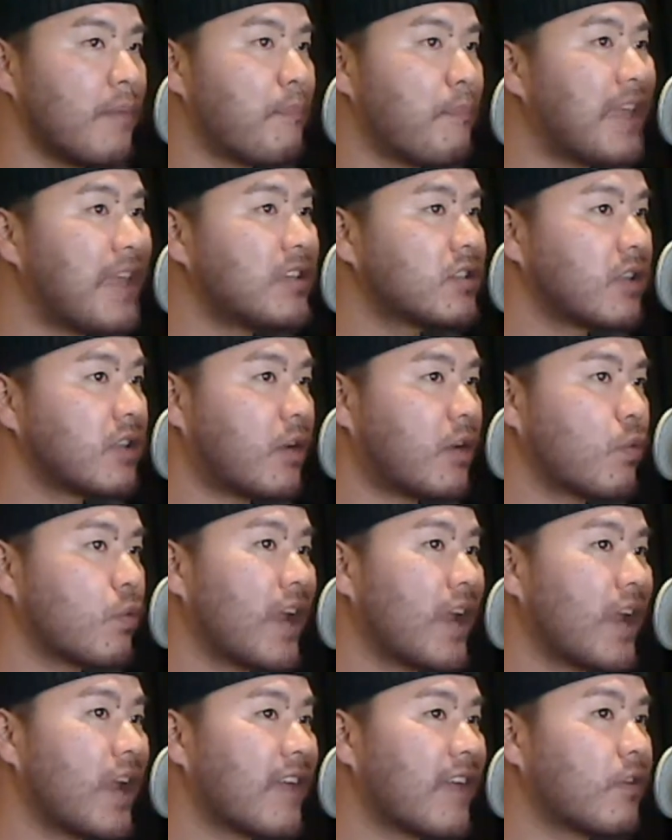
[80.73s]
Based on
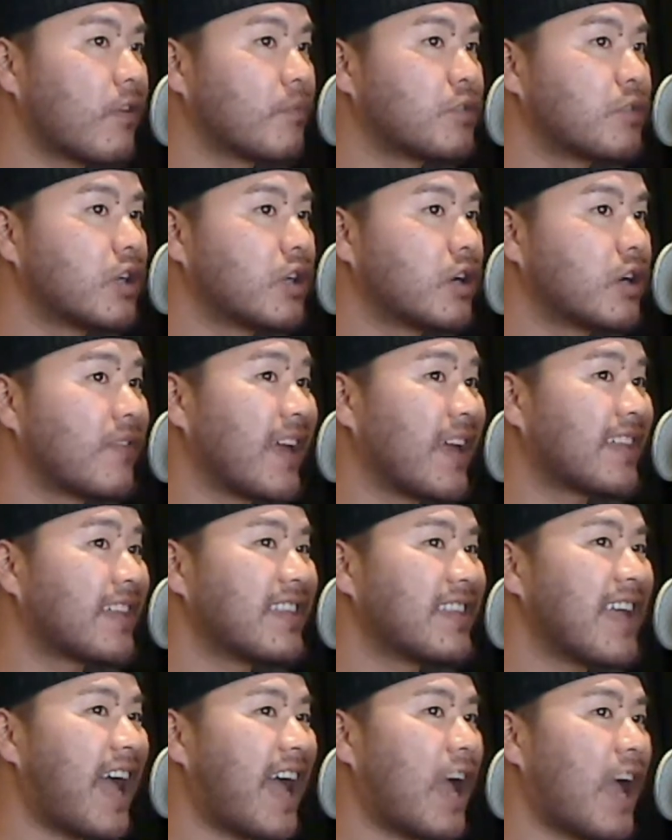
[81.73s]
what I've observed, I
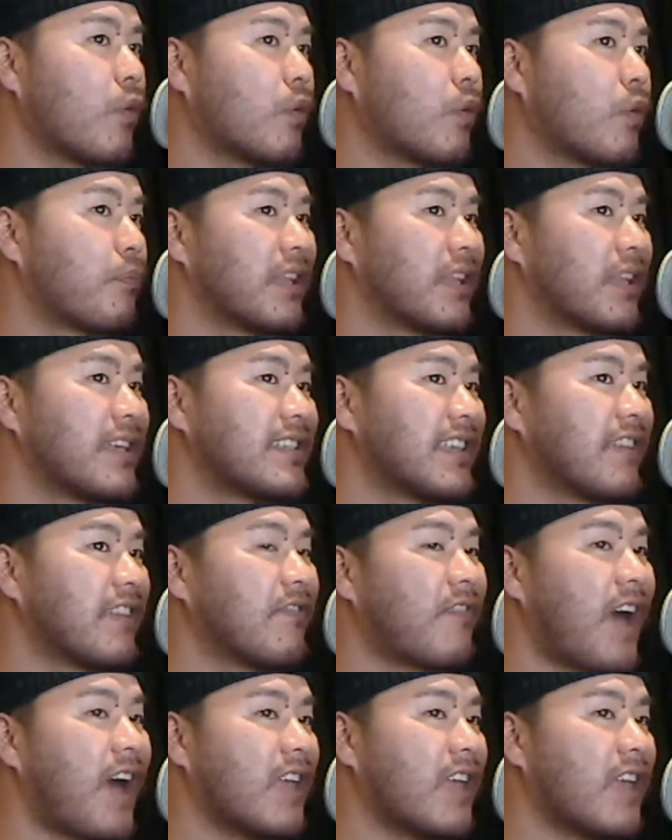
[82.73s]
think I will place a
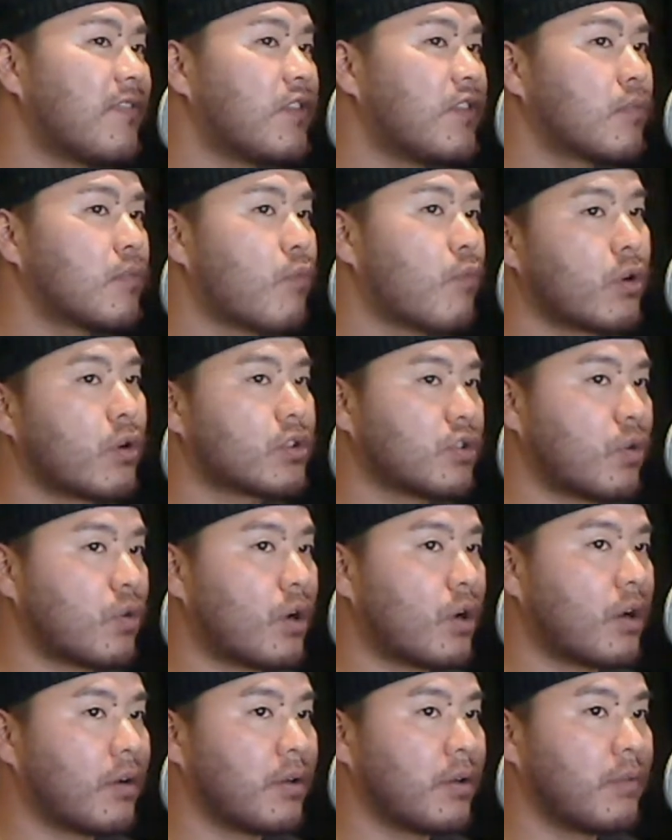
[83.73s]
5-year
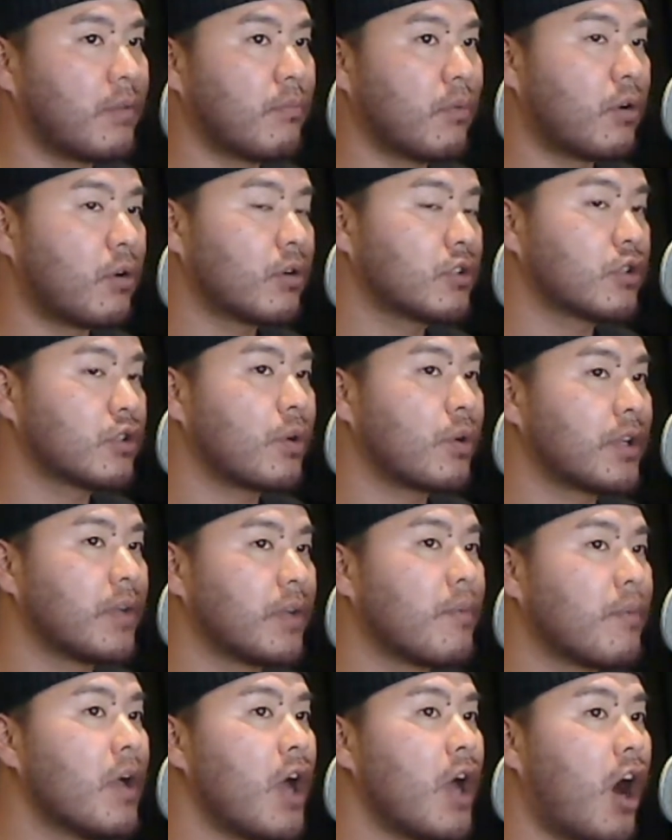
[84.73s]

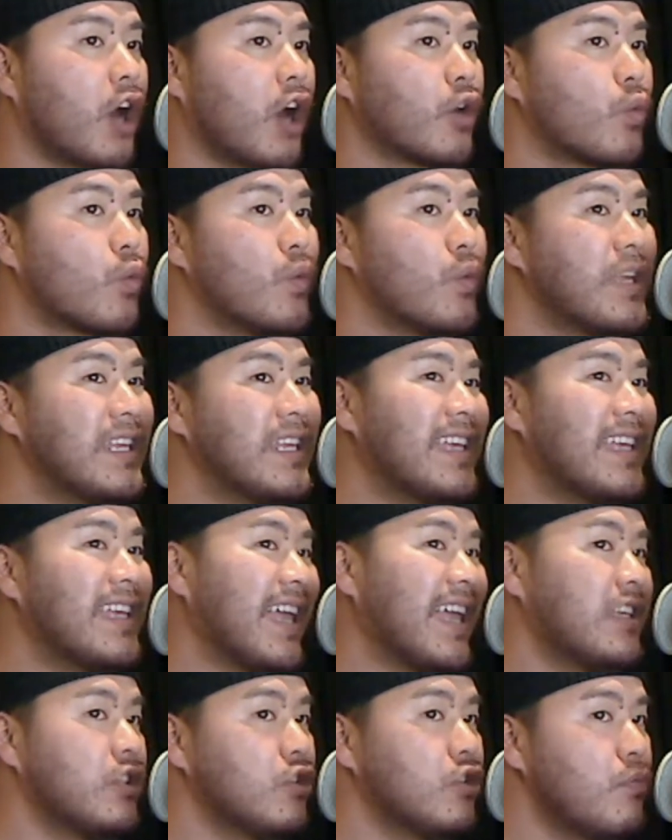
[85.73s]
moratorium on reading
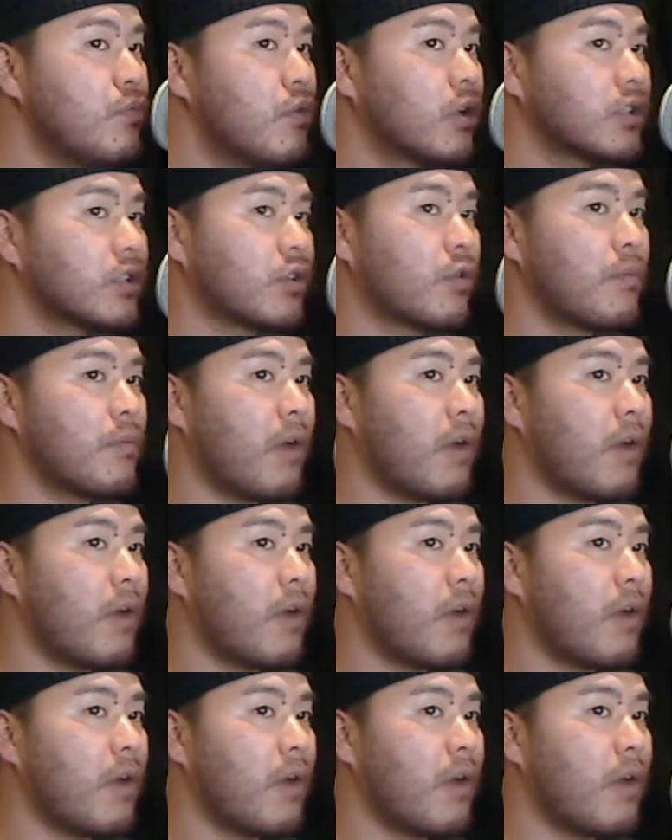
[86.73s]
any new books